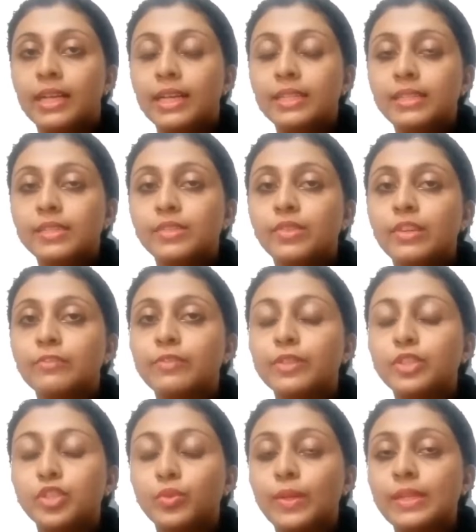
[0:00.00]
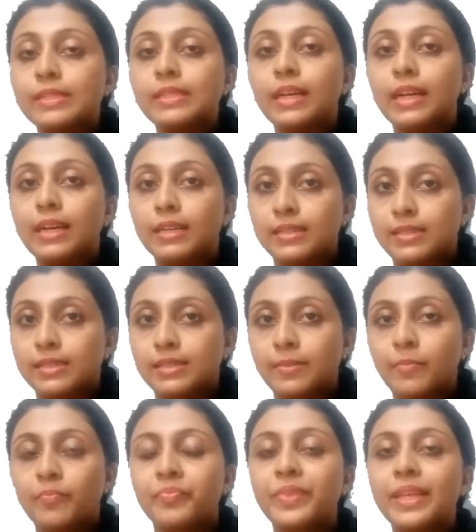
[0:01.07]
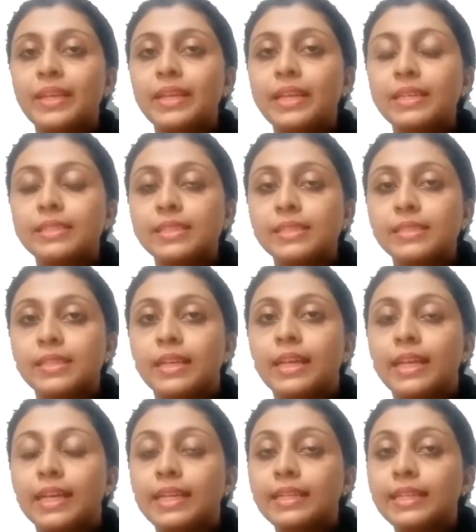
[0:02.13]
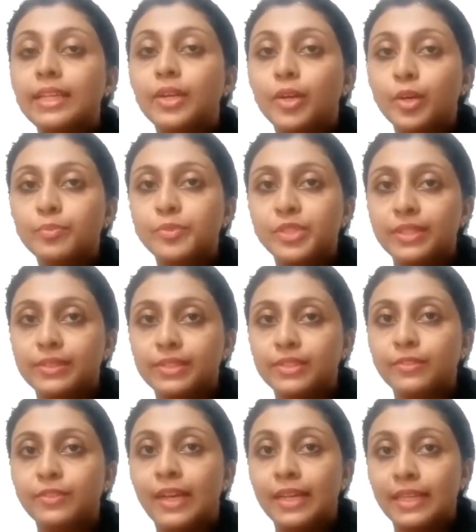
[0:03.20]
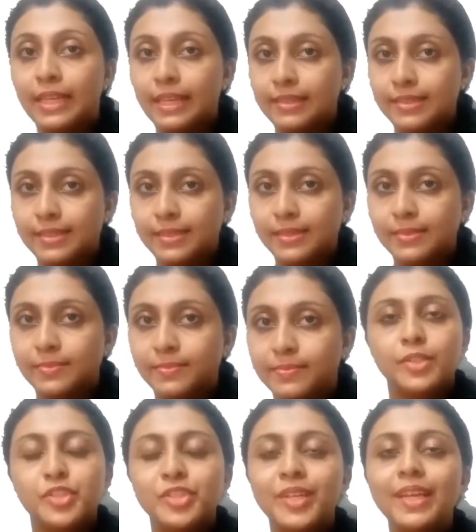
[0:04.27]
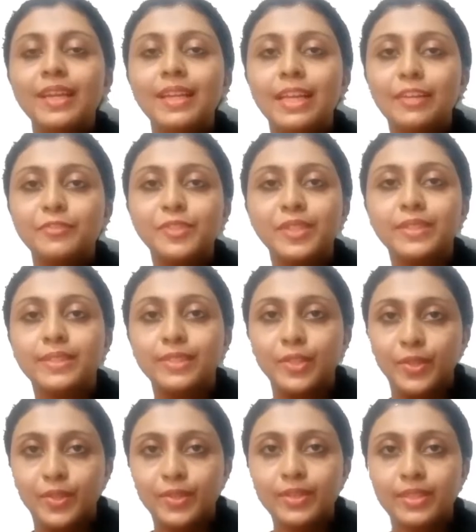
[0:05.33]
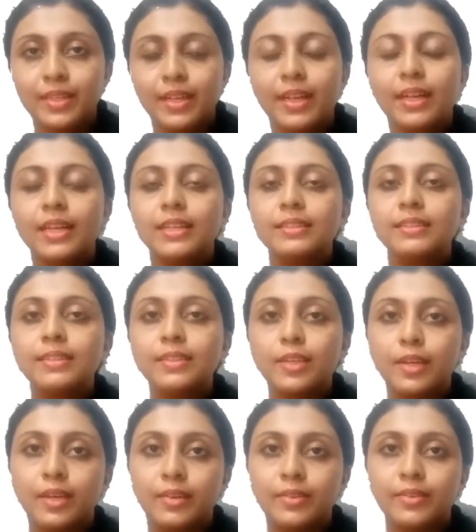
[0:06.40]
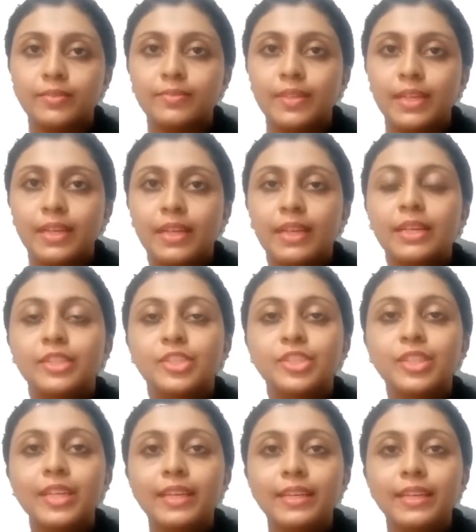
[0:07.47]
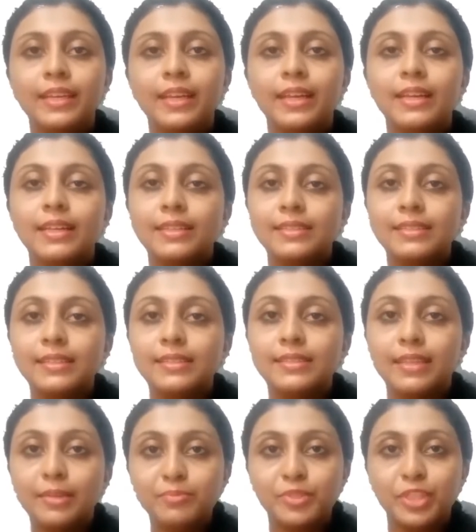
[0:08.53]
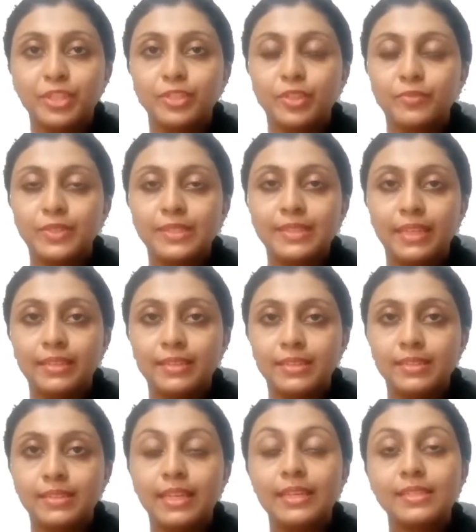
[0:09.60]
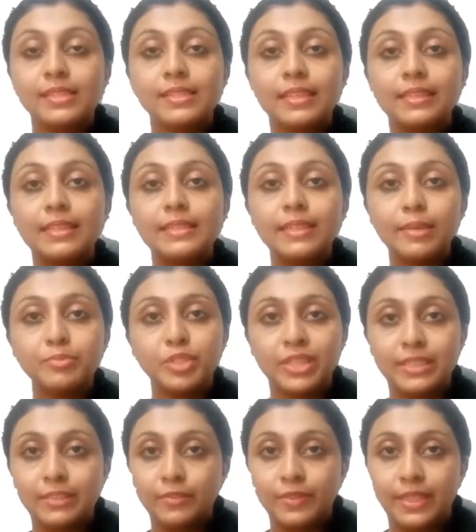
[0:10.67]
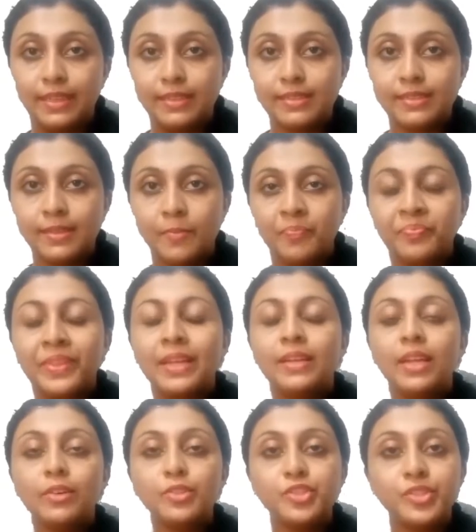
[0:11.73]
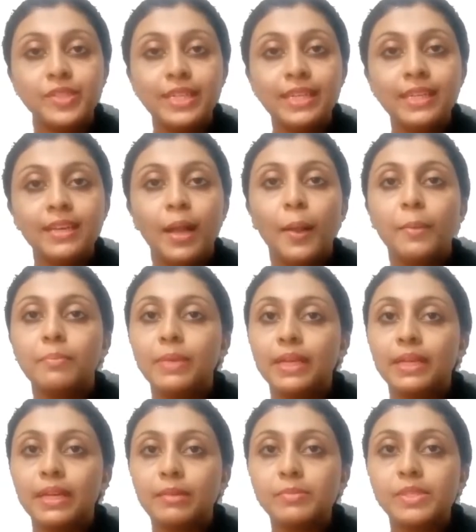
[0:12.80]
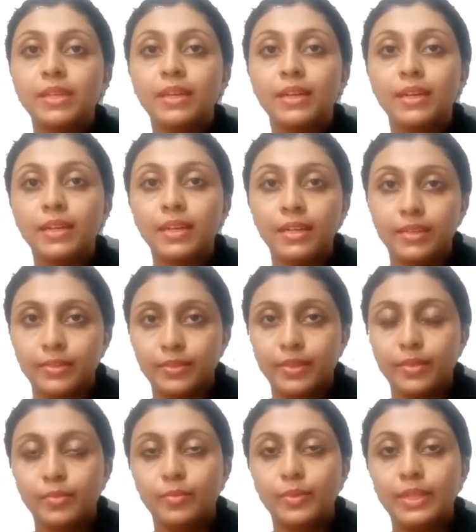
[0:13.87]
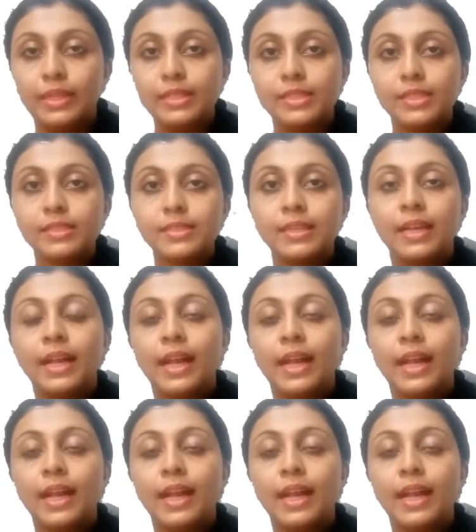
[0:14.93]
it is referred to as us. It is in the objective case. She left her dog in the car. She is the subject of the sentence. It is in the subjective case. Now she becomes her when it is